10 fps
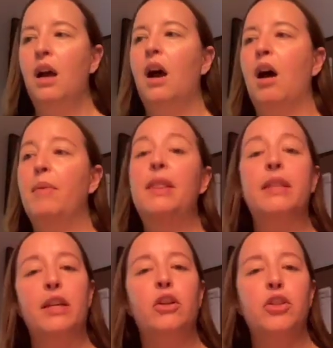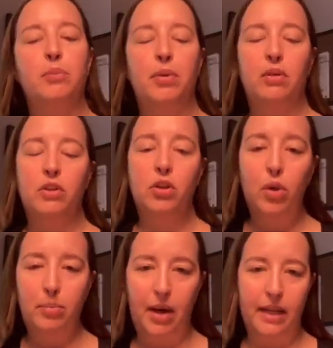And then they also pulled
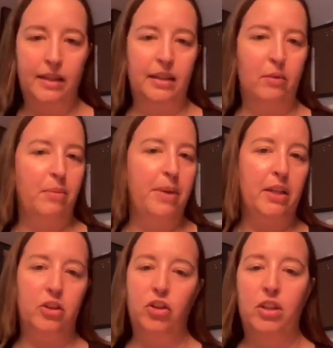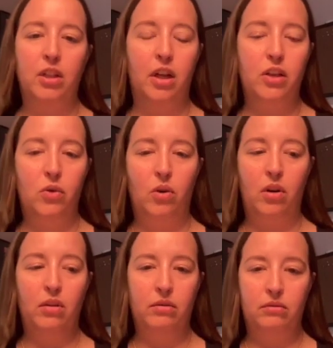door prizes that were based just on
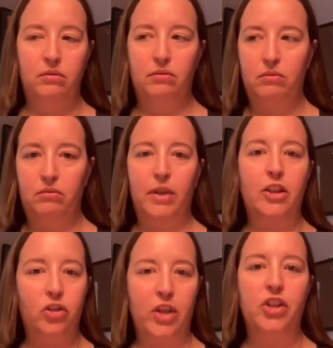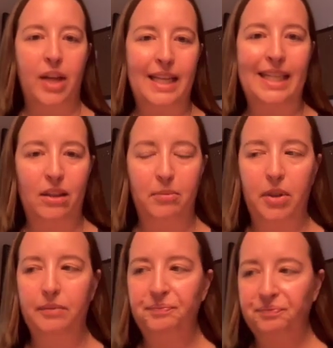your registration ID number.